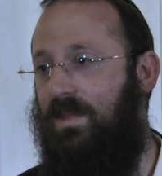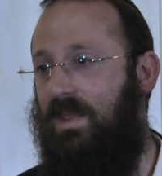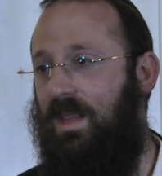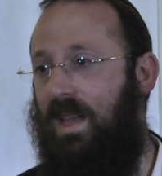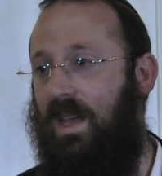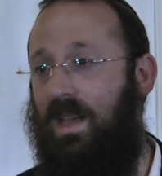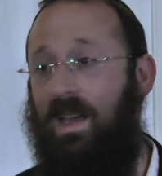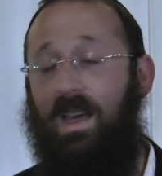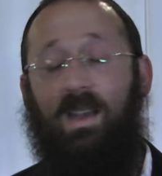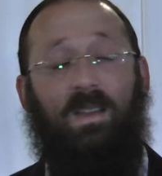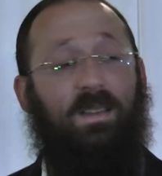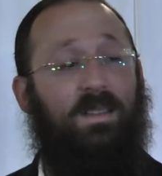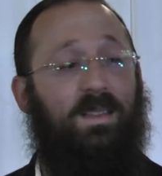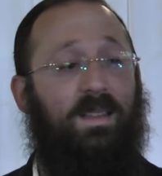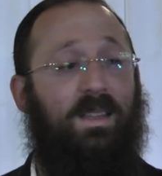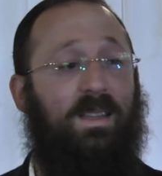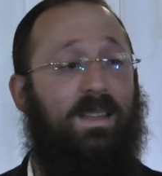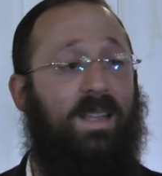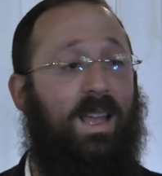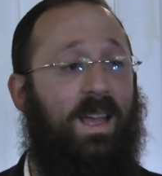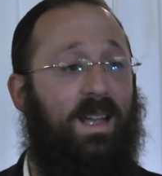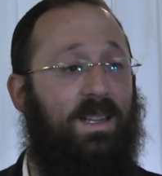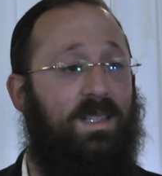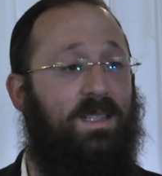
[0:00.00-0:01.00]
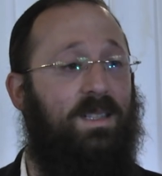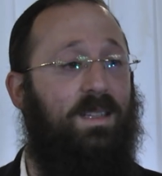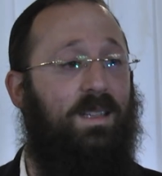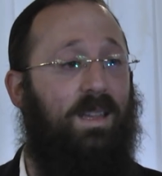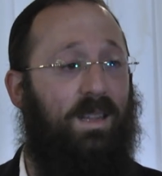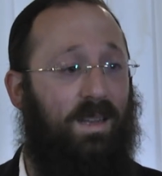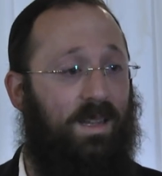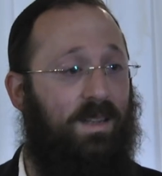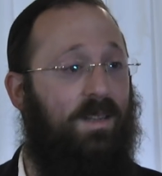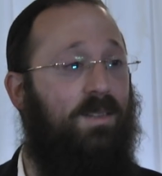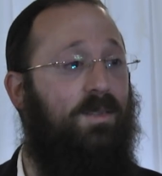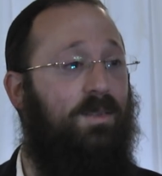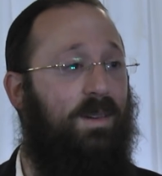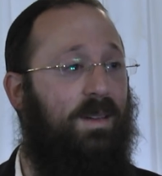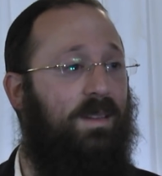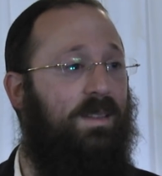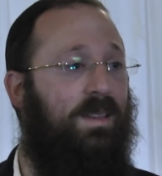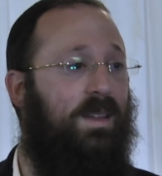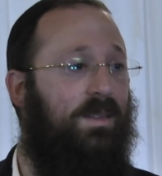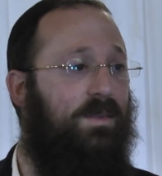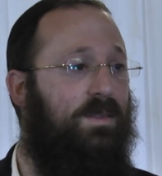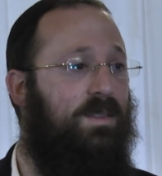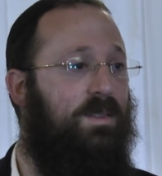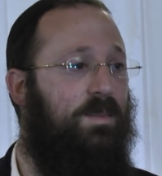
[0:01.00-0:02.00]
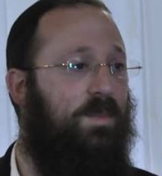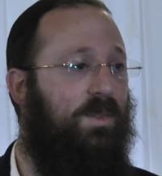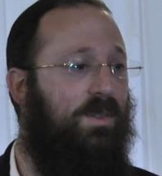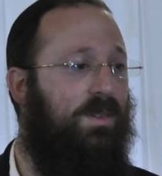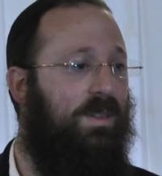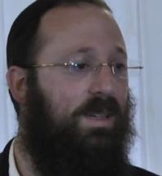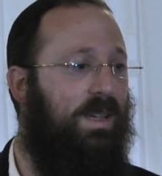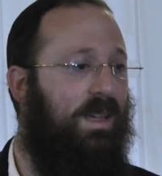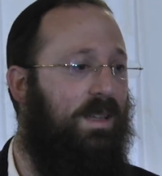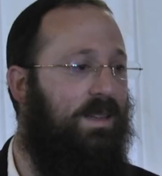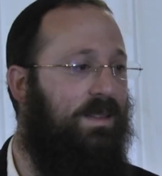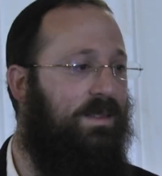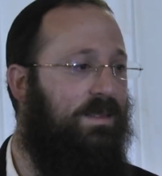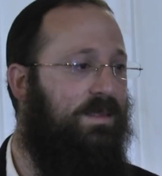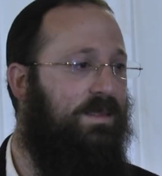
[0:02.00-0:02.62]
I got into the taxi and I knew I'd never smoke again.